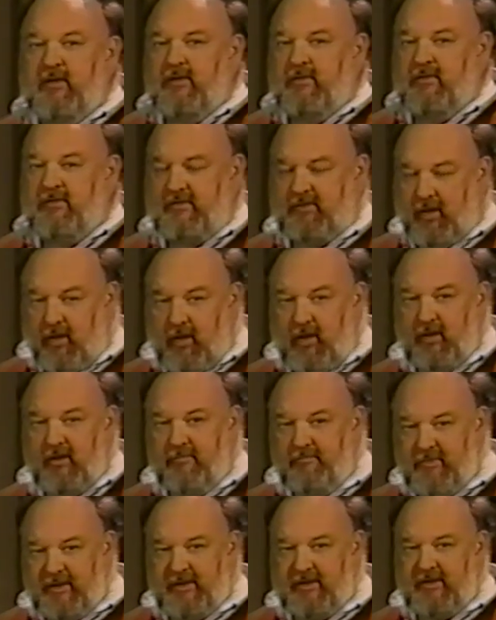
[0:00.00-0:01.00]
stall
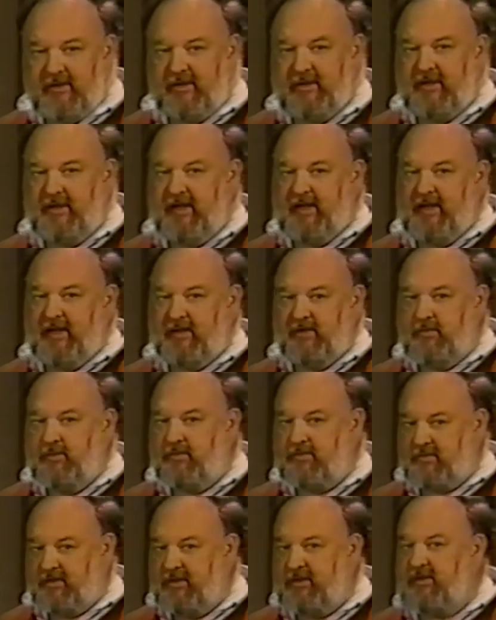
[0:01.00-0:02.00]
immediately, and you
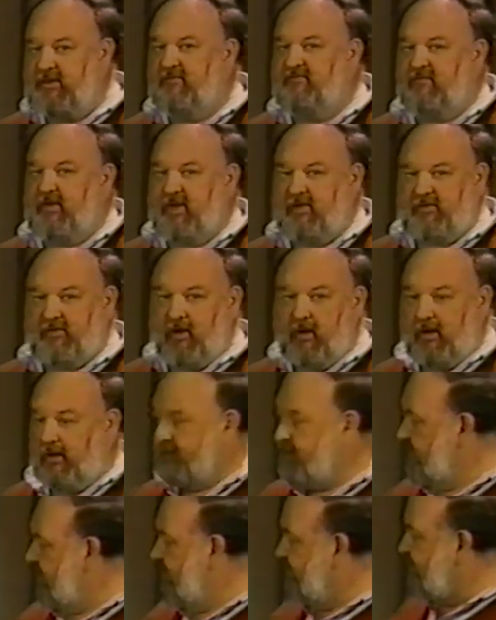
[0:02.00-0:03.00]
think you've lost all
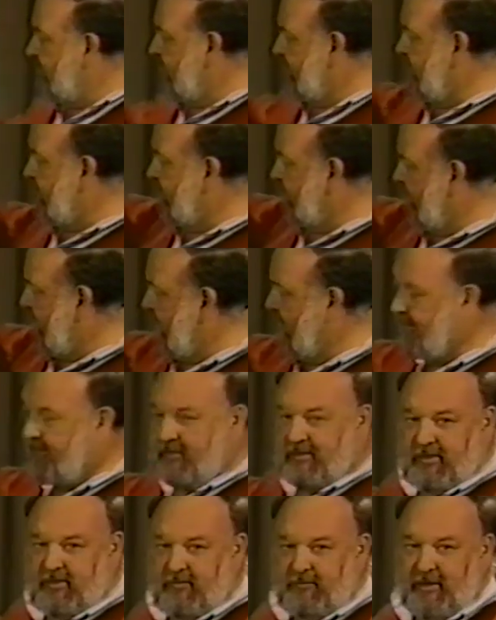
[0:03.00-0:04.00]
your lift, when in
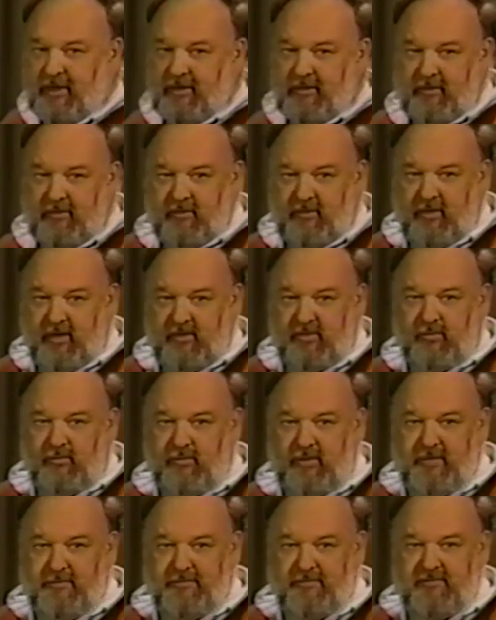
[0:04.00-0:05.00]
reality you probably only lost
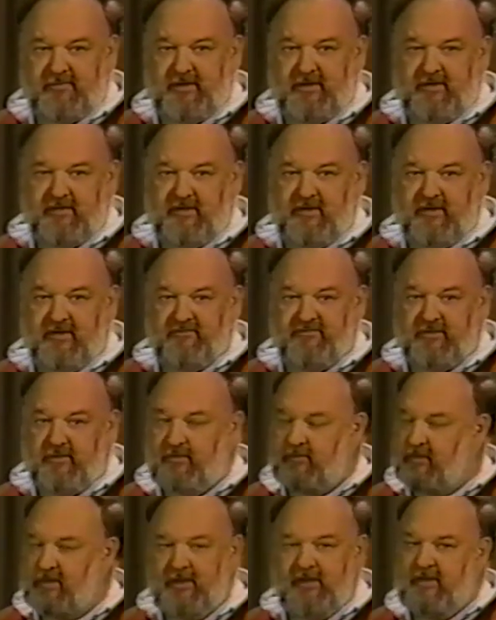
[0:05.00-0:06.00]
20% of the lift of
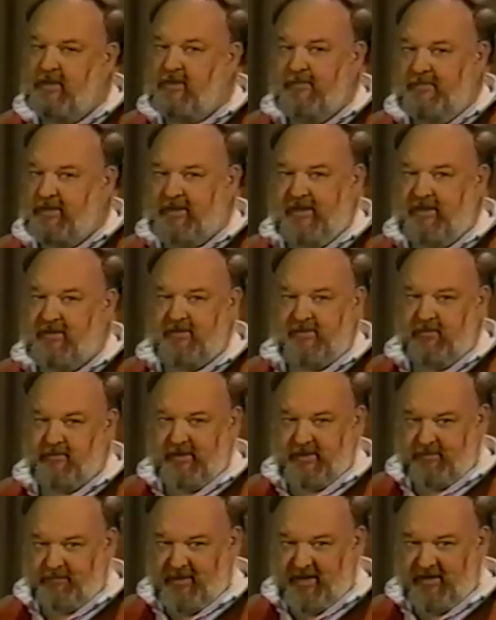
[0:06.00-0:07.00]
the wing, but that isn't the
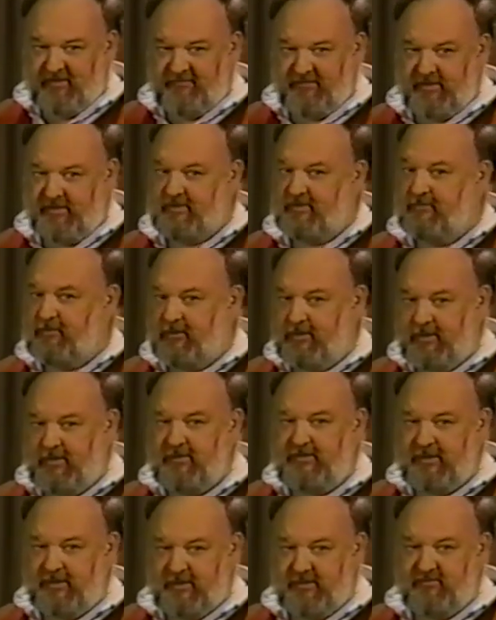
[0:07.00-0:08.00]
way the pilot feels, and boy, you
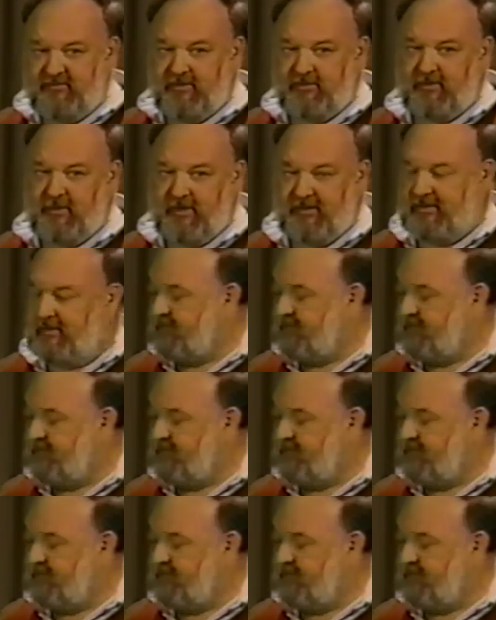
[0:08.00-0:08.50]
think you've just lost